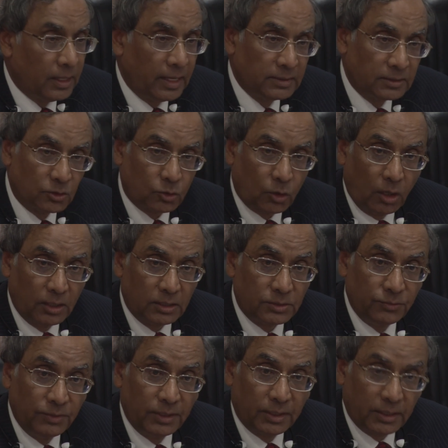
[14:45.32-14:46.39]
As
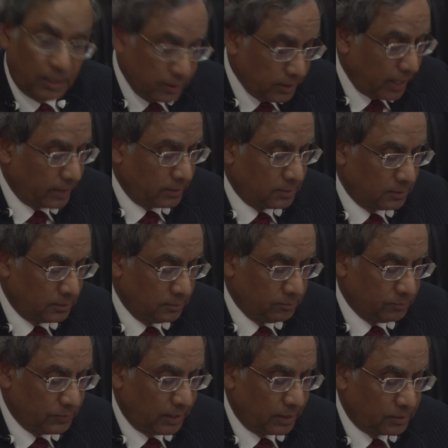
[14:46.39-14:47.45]
scholars, we recognize
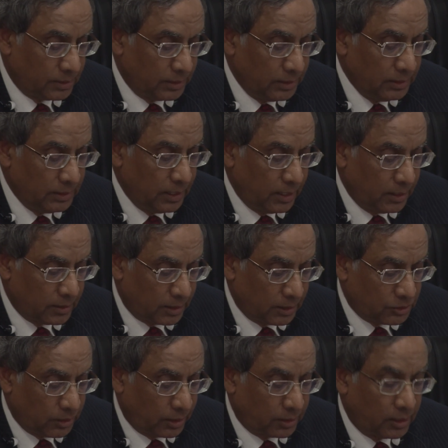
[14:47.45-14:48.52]
that India
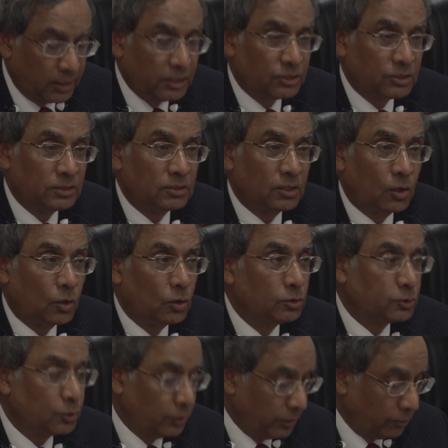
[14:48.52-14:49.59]
Russia relations are
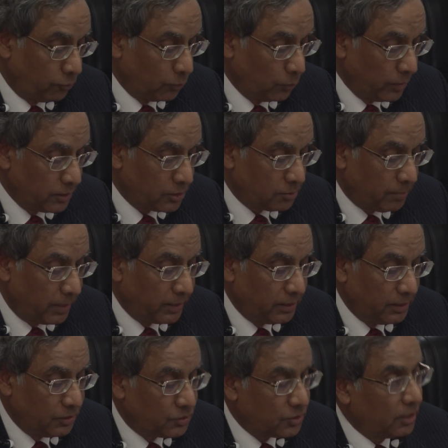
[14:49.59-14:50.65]
also influenced by
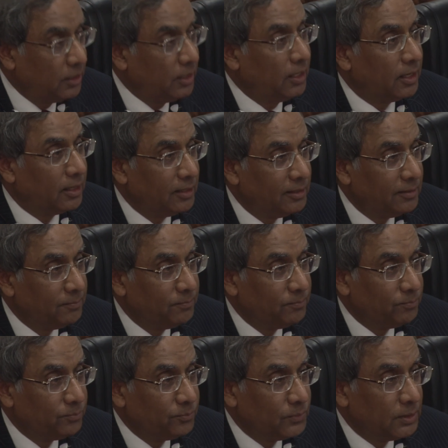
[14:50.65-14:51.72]
internal
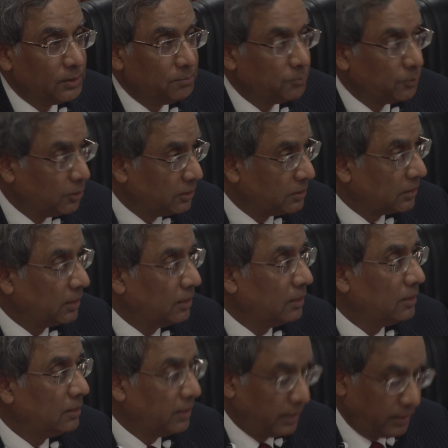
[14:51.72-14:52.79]

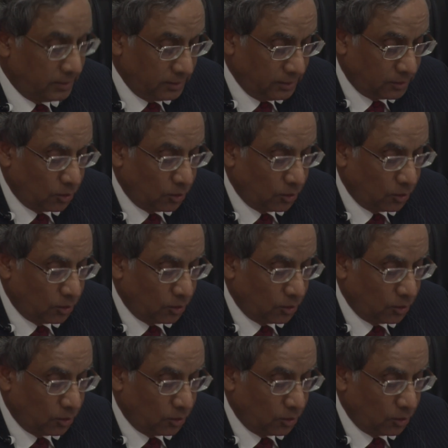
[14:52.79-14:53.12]
political and